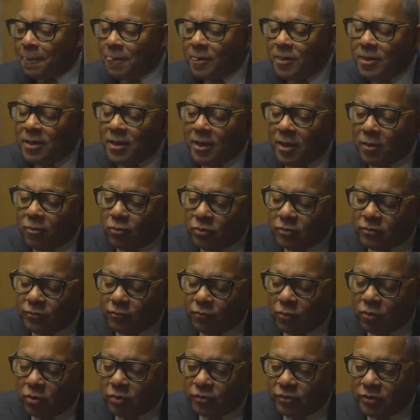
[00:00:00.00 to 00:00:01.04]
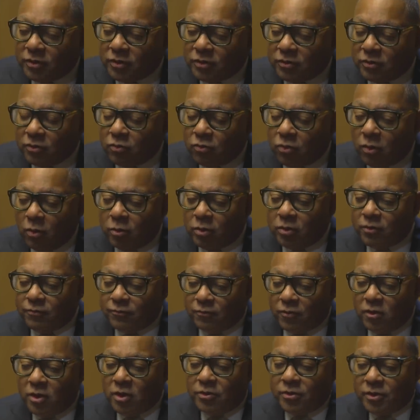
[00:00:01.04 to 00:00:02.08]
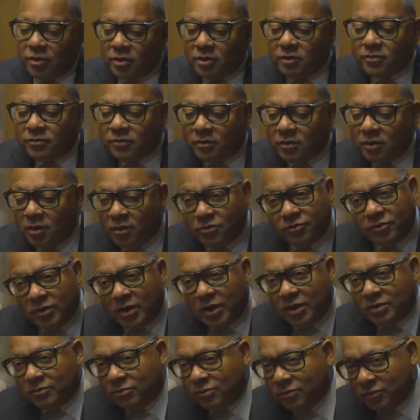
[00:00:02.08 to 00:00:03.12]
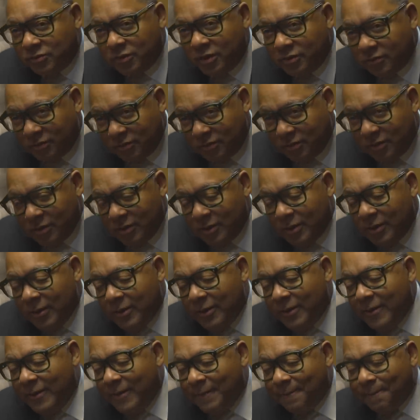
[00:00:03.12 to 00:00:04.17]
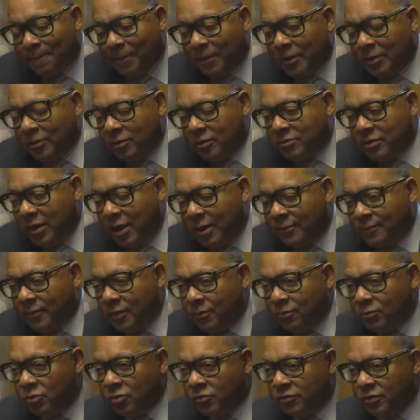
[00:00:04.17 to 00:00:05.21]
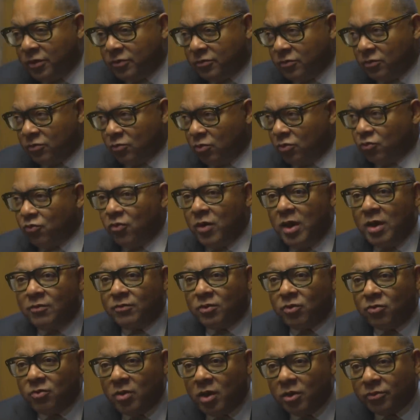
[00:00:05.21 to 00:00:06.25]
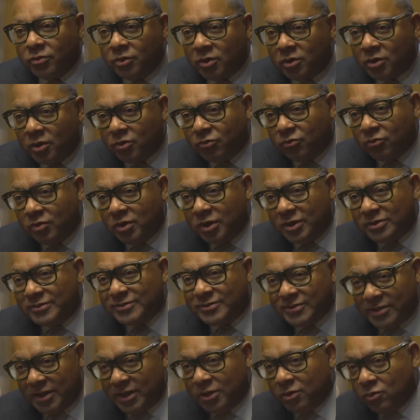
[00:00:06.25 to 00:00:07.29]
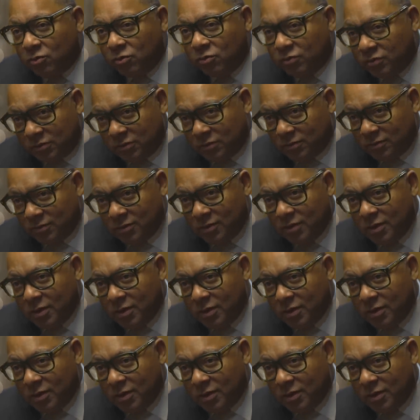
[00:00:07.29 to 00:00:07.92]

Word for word: Yeah, I was fortunate to grow up with a father that's a jazz musician. In a time that musicians would travel around the country as singles,